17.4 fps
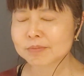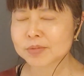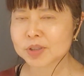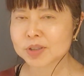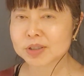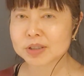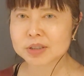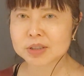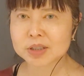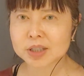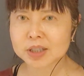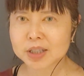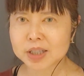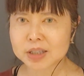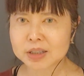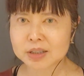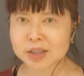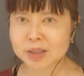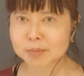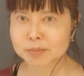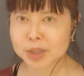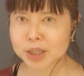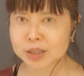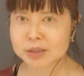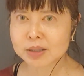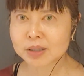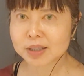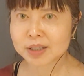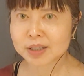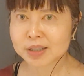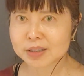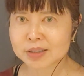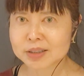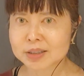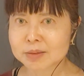Just eat the meat in
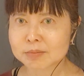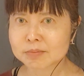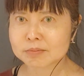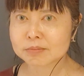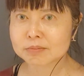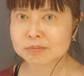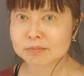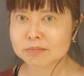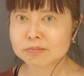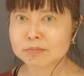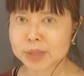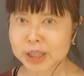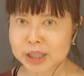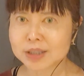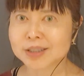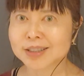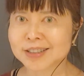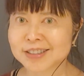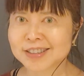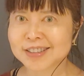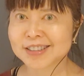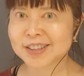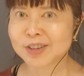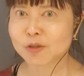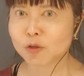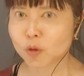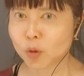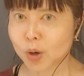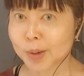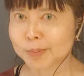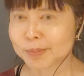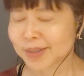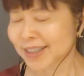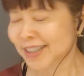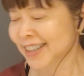its meat
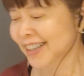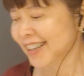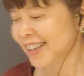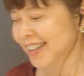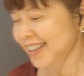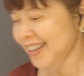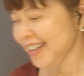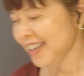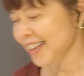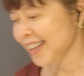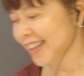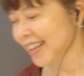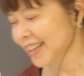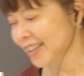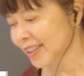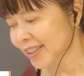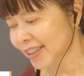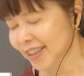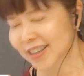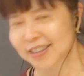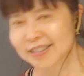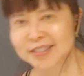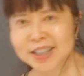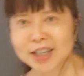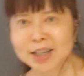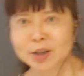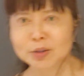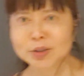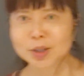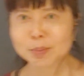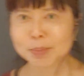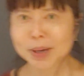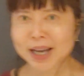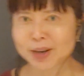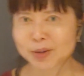form and cut out the
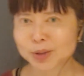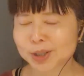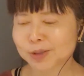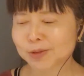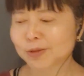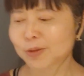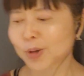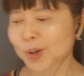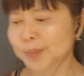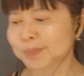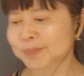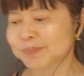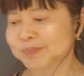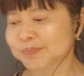powdered form.